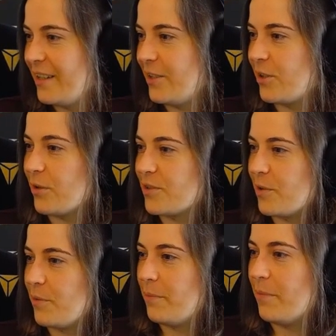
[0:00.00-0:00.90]
You can
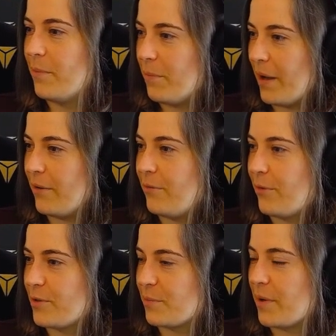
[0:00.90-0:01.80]
also buy
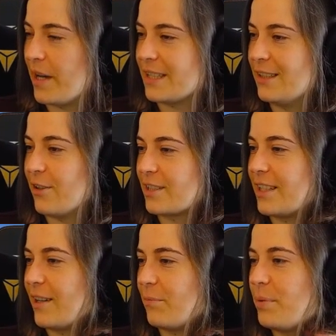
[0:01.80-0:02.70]
frozen pies in
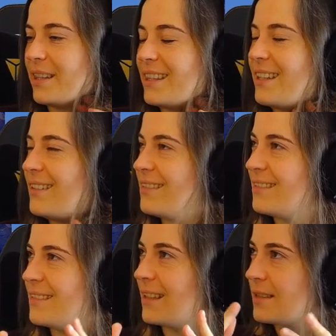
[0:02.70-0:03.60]
lockdown, but
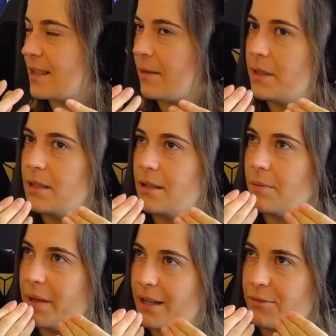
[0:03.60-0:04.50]
there's something
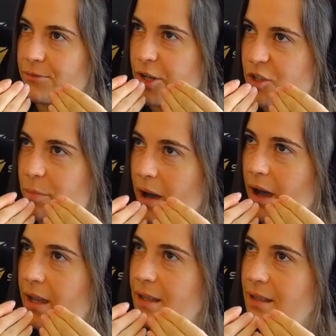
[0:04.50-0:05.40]
about a fresh
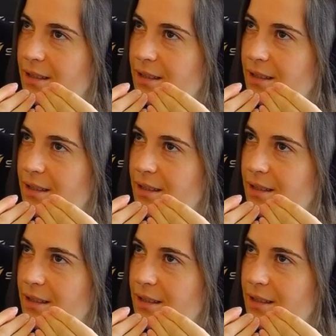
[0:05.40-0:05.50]
pie